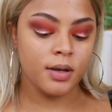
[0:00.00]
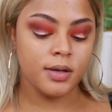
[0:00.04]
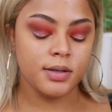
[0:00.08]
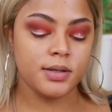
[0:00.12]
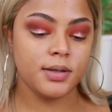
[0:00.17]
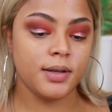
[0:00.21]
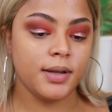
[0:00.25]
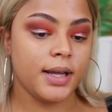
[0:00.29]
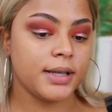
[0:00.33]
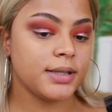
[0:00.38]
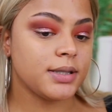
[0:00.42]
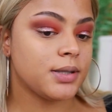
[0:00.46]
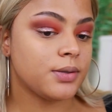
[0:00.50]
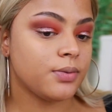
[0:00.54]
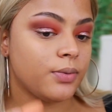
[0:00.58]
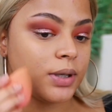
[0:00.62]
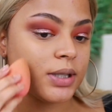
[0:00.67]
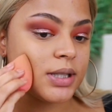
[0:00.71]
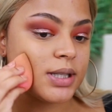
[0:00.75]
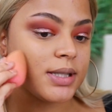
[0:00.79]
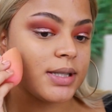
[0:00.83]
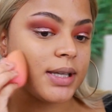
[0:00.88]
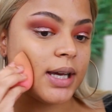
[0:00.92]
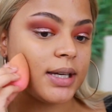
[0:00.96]
So that's
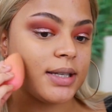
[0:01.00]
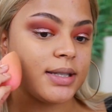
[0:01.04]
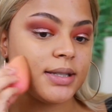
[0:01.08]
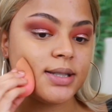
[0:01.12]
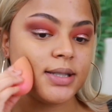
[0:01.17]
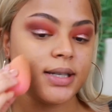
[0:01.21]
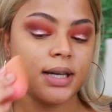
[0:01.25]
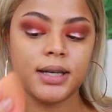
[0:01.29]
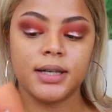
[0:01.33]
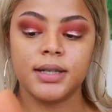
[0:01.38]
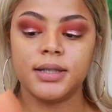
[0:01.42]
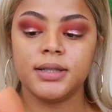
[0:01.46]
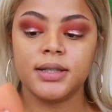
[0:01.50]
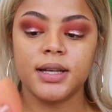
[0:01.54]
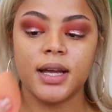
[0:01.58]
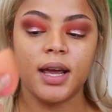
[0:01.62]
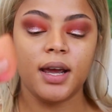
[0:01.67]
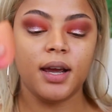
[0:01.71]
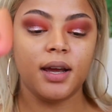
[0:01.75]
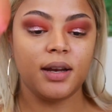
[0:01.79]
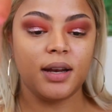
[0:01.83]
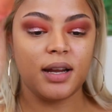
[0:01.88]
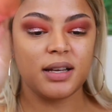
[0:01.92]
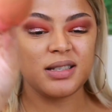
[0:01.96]
one side done,
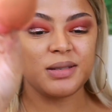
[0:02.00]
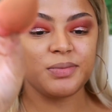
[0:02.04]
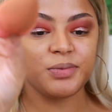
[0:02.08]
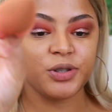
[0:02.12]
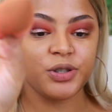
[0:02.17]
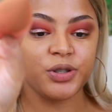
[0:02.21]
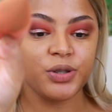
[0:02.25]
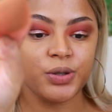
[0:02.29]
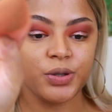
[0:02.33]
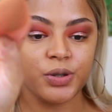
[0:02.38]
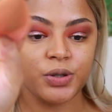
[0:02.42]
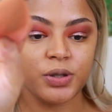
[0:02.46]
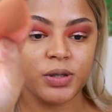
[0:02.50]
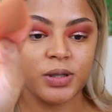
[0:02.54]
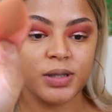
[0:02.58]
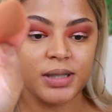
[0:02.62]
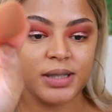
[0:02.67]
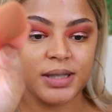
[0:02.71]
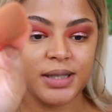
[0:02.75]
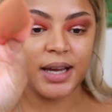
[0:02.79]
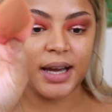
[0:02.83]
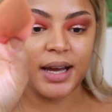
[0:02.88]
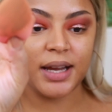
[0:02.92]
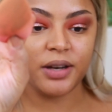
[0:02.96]
and as per usual,
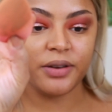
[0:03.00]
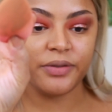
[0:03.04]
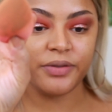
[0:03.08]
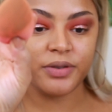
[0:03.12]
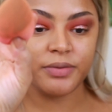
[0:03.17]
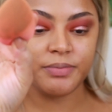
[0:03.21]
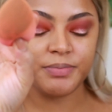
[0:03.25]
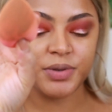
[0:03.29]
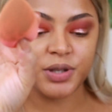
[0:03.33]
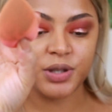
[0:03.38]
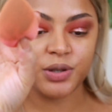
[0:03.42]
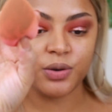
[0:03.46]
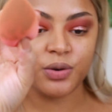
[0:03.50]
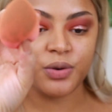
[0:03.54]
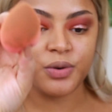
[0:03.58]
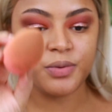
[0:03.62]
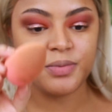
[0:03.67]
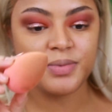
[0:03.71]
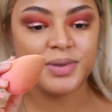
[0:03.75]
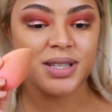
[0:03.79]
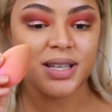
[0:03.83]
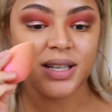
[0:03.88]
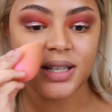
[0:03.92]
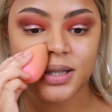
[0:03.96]
kind of
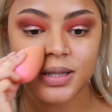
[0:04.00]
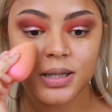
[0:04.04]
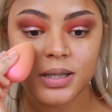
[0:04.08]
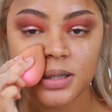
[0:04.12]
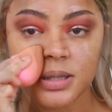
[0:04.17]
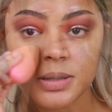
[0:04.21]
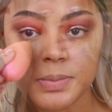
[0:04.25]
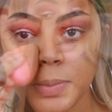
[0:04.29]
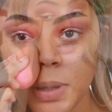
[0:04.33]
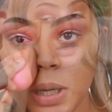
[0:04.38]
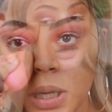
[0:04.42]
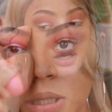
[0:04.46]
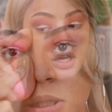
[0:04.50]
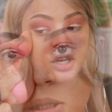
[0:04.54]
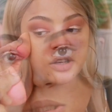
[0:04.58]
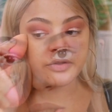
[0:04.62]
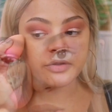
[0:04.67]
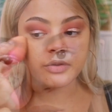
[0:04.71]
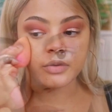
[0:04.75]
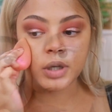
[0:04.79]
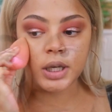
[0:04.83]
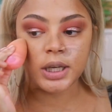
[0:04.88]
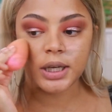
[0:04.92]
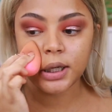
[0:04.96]
absorbs. It's a sponge.
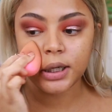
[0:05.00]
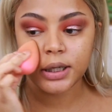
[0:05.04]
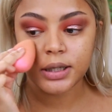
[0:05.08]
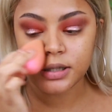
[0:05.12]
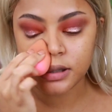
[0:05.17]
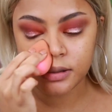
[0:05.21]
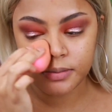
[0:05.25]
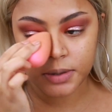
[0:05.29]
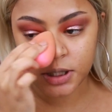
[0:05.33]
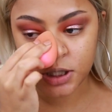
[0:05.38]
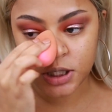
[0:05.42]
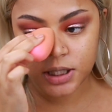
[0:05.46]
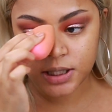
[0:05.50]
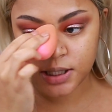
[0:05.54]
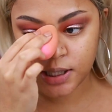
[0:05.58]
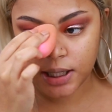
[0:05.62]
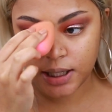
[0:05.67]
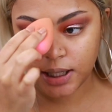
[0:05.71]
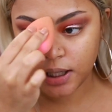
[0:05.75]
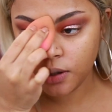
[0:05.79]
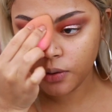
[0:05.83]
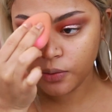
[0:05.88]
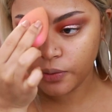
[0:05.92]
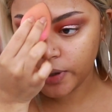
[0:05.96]
I've wet it as much as
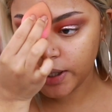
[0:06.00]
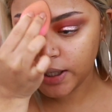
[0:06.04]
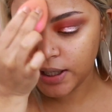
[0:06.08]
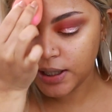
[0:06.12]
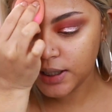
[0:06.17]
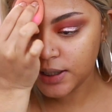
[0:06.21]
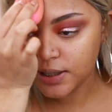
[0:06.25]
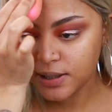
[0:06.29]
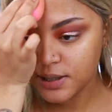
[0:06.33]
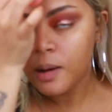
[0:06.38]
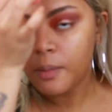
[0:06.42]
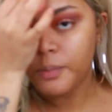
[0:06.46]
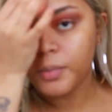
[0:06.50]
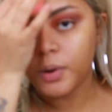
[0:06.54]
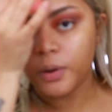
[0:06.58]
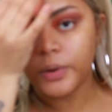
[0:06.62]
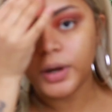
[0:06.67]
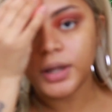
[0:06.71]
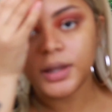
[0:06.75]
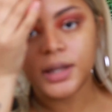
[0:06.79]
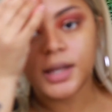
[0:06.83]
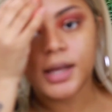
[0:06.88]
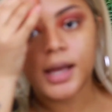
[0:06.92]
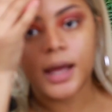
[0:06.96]
I can wet it. But
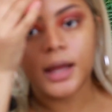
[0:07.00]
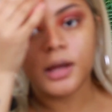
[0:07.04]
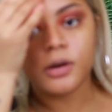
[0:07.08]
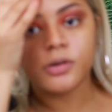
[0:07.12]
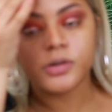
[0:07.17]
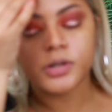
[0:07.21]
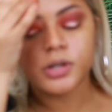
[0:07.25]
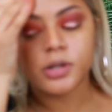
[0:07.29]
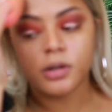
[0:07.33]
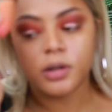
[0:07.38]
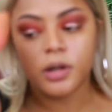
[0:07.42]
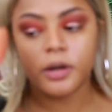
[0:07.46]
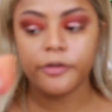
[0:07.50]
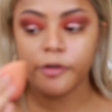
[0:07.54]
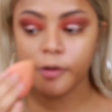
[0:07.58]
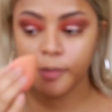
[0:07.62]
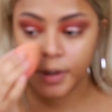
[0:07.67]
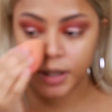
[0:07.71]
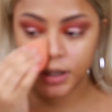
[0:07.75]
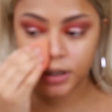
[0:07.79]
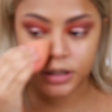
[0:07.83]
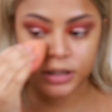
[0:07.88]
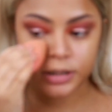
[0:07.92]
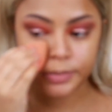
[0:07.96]
one thing I also love
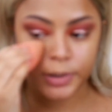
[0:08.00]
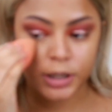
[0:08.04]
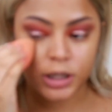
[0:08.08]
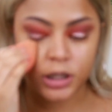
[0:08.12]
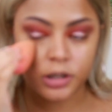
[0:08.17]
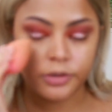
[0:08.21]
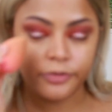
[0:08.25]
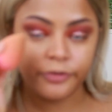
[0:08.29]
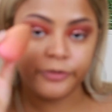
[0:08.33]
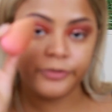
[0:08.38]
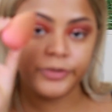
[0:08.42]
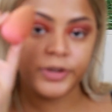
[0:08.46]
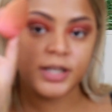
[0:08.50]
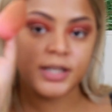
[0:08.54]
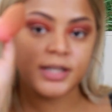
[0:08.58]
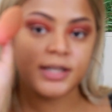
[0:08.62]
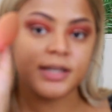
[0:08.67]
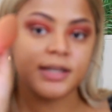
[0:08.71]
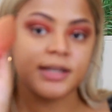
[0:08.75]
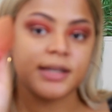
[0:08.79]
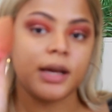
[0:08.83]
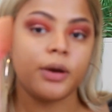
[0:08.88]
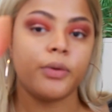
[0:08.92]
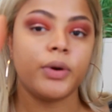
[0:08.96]
about the sponge,
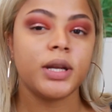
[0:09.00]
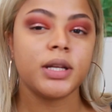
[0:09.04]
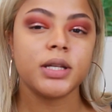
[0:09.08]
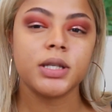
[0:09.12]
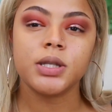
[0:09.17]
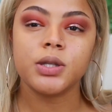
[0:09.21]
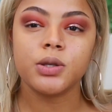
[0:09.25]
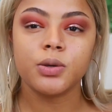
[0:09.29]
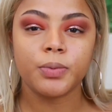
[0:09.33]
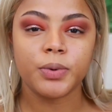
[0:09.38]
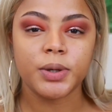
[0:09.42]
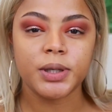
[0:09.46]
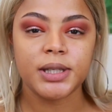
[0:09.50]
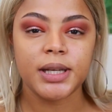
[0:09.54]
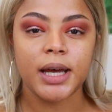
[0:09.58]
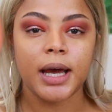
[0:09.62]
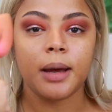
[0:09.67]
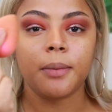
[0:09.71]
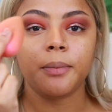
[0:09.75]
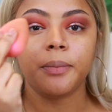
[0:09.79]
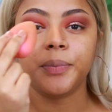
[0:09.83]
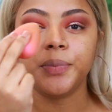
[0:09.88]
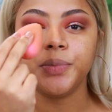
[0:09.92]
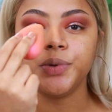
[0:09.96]
this is like when it's super
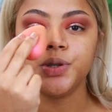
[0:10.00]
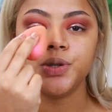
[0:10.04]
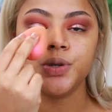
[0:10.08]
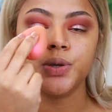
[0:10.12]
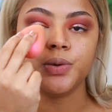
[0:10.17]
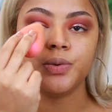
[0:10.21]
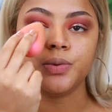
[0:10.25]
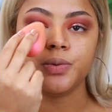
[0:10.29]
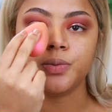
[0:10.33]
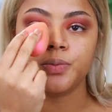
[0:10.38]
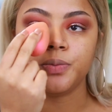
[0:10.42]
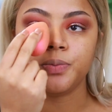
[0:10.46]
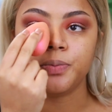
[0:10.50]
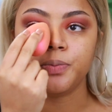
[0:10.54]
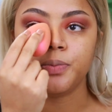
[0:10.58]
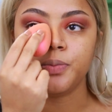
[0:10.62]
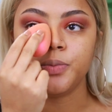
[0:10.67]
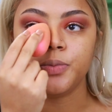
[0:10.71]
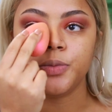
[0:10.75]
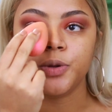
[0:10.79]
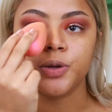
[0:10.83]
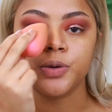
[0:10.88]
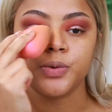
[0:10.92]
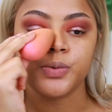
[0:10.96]
damp, to
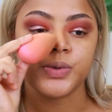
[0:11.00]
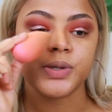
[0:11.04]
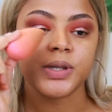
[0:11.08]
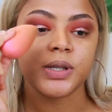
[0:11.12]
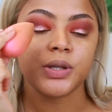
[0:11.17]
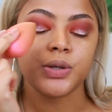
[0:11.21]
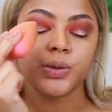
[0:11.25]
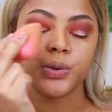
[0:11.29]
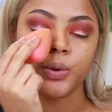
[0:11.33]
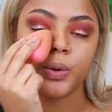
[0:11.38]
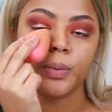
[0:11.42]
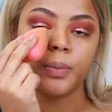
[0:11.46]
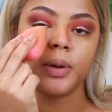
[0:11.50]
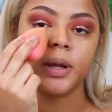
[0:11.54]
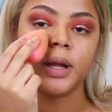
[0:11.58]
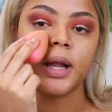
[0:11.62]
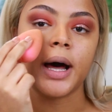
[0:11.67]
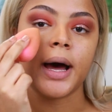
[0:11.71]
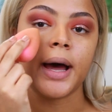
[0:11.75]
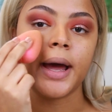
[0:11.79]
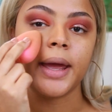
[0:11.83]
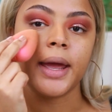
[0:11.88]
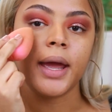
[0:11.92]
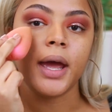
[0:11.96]
use it to
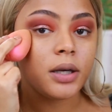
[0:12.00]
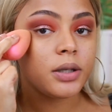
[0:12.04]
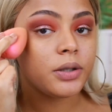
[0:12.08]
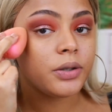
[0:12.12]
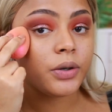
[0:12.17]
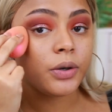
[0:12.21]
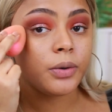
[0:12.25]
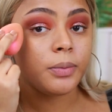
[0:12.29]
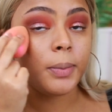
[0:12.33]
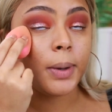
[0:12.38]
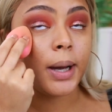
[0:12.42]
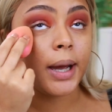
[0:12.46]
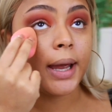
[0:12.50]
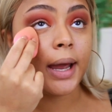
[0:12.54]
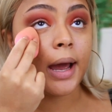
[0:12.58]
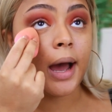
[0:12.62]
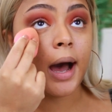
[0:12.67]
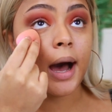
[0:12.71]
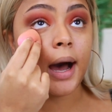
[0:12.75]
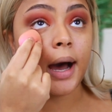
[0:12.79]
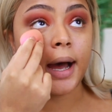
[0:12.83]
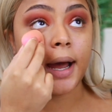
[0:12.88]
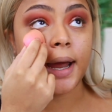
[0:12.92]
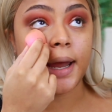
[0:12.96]
apply under my
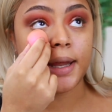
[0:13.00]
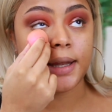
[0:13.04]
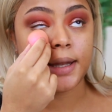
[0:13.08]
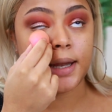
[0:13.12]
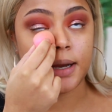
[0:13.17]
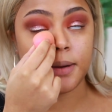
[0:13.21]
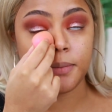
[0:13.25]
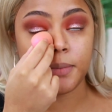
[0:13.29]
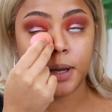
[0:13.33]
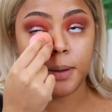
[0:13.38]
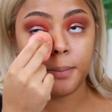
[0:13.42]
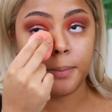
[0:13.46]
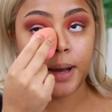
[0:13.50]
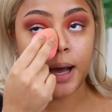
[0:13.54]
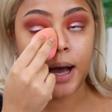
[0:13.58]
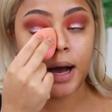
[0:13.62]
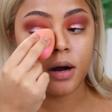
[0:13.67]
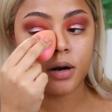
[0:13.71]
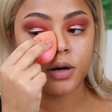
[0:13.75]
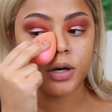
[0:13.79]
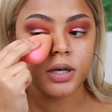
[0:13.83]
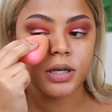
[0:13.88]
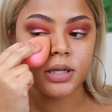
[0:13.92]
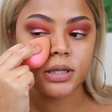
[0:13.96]
eye, like my
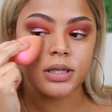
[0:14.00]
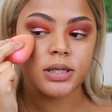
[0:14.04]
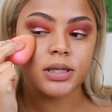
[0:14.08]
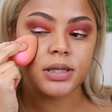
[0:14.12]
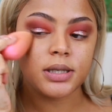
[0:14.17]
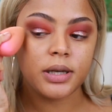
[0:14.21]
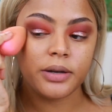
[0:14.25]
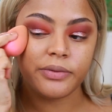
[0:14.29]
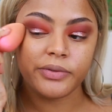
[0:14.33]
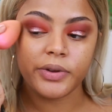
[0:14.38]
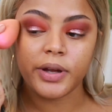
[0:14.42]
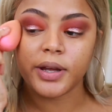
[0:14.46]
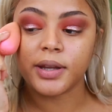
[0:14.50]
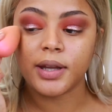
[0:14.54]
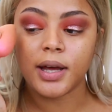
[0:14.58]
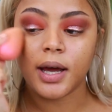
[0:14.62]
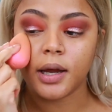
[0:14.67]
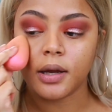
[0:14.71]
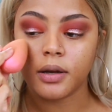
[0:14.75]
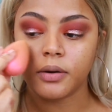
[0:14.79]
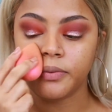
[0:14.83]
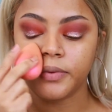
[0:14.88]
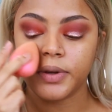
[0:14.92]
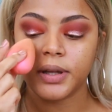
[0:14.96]
powders and stuff like
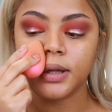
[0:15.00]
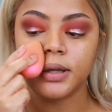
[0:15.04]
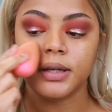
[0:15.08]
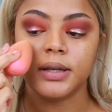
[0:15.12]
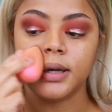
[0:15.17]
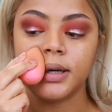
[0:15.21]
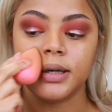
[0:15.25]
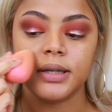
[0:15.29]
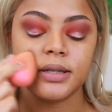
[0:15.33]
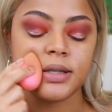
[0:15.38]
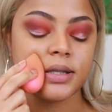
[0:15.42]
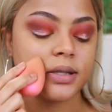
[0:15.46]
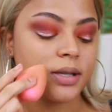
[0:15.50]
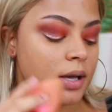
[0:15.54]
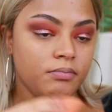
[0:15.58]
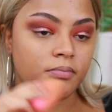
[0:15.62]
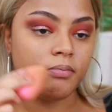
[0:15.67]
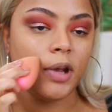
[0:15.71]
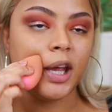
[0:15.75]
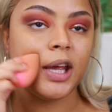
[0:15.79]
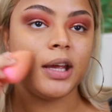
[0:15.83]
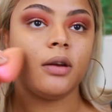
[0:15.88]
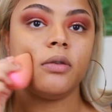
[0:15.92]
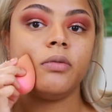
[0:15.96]
that, it really does
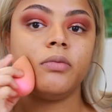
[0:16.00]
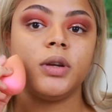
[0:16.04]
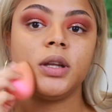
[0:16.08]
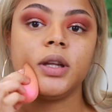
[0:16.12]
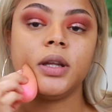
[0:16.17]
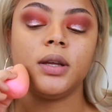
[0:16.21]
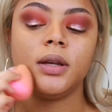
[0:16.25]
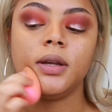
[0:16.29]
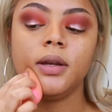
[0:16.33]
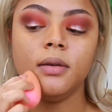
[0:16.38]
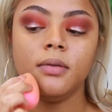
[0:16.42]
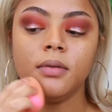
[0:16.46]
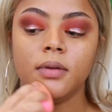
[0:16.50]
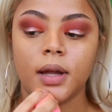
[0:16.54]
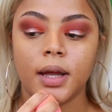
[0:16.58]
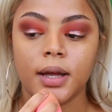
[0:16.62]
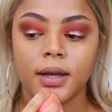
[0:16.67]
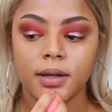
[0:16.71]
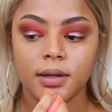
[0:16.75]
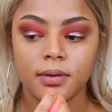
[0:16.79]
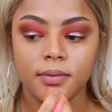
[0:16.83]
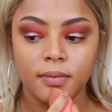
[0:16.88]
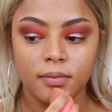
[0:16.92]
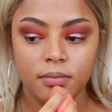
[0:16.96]
make a really,
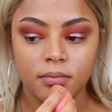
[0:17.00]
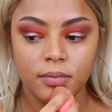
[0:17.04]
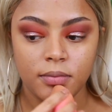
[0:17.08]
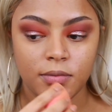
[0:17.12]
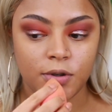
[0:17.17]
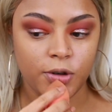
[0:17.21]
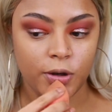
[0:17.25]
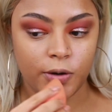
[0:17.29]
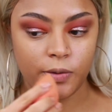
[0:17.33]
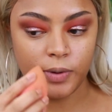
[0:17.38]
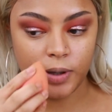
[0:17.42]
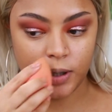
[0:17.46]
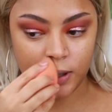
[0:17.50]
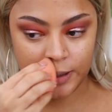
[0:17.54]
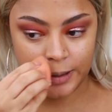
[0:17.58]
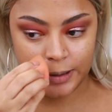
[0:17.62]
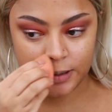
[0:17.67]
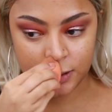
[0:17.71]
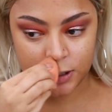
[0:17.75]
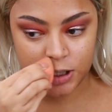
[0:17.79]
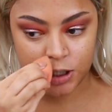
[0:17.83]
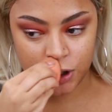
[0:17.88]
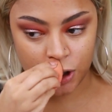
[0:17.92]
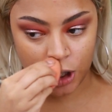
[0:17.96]
like, do a really
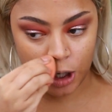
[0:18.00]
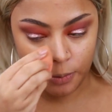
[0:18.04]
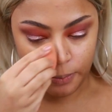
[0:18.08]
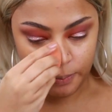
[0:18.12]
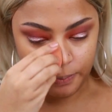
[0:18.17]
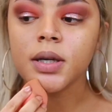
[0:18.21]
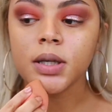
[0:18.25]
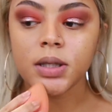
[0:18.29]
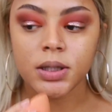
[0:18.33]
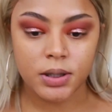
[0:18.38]
good job.